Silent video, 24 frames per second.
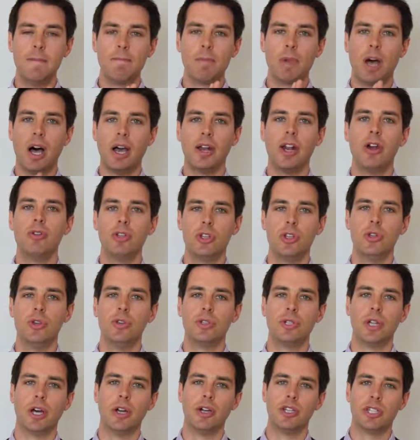I don't
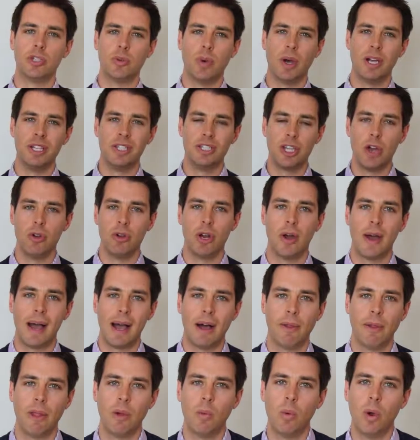use those, so I don't know
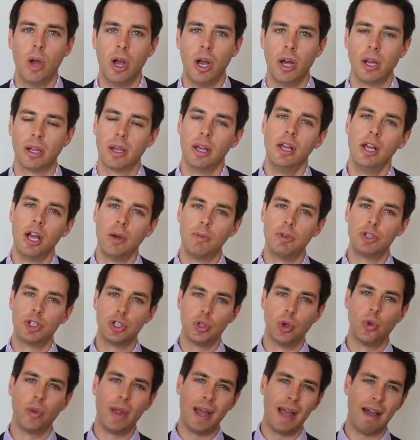how they work. I'm
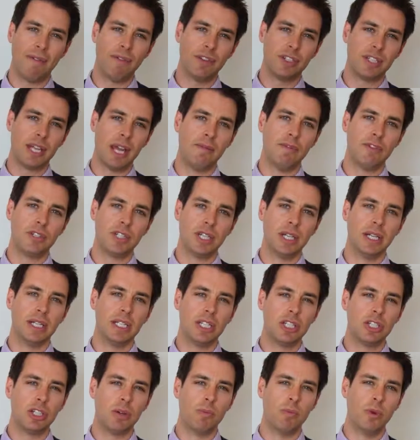sure they have the same
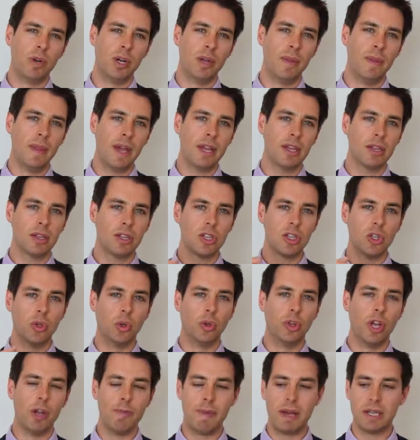facility somewhere in there. You'll
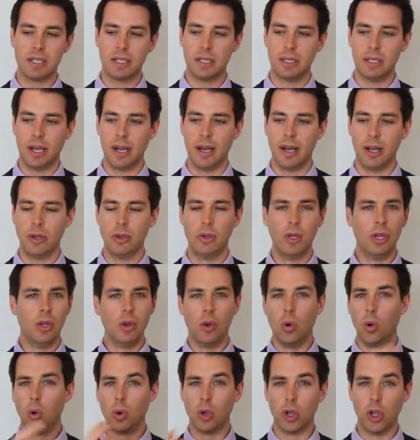know better than I do,
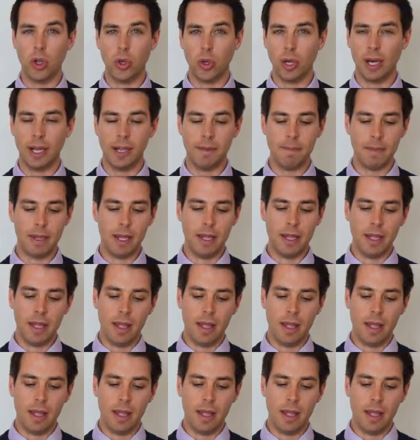or Google it.